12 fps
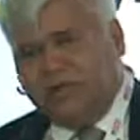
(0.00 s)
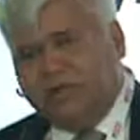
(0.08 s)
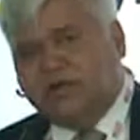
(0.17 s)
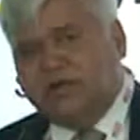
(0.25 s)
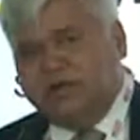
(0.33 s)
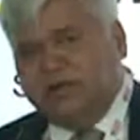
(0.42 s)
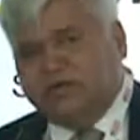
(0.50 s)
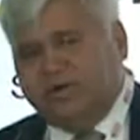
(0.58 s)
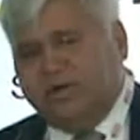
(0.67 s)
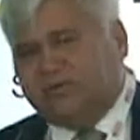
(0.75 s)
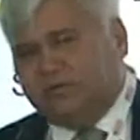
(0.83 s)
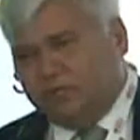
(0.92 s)
need to
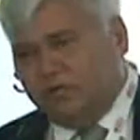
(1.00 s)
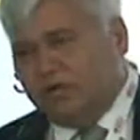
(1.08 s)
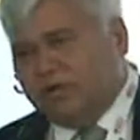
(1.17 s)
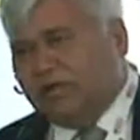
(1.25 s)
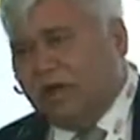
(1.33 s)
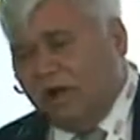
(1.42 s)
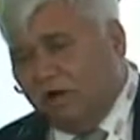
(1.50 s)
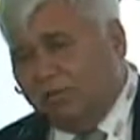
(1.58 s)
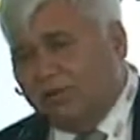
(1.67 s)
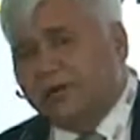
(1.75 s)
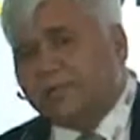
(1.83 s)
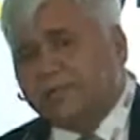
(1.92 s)
have security.
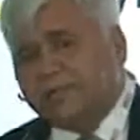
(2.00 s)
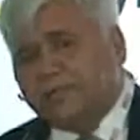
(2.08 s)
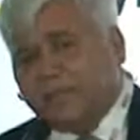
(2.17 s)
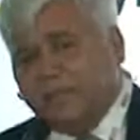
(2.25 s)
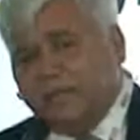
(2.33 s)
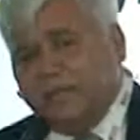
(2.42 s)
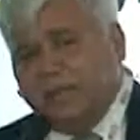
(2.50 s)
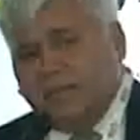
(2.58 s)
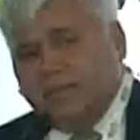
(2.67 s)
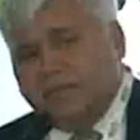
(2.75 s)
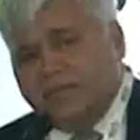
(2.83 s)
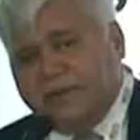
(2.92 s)
However,
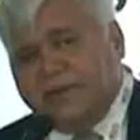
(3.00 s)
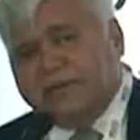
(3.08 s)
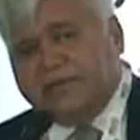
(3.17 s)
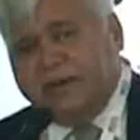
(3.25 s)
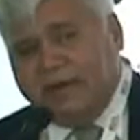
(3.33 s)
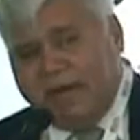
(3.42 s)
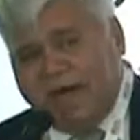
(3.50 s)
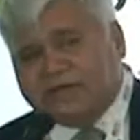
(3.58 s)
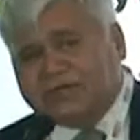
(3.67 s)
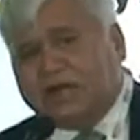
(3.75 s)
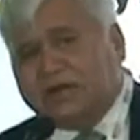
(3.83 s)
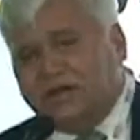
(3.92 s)
there is a
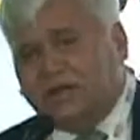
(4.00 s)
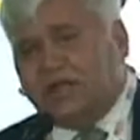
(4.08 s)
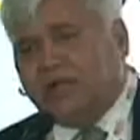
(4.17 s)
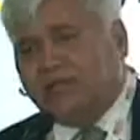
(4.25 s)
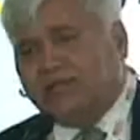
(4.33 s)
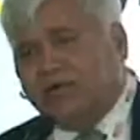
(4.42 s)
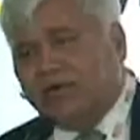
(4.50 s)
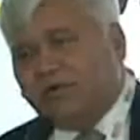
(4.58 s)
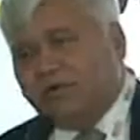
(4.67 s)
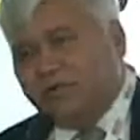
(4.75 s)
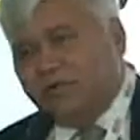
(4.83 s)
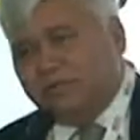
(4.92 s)
larger need for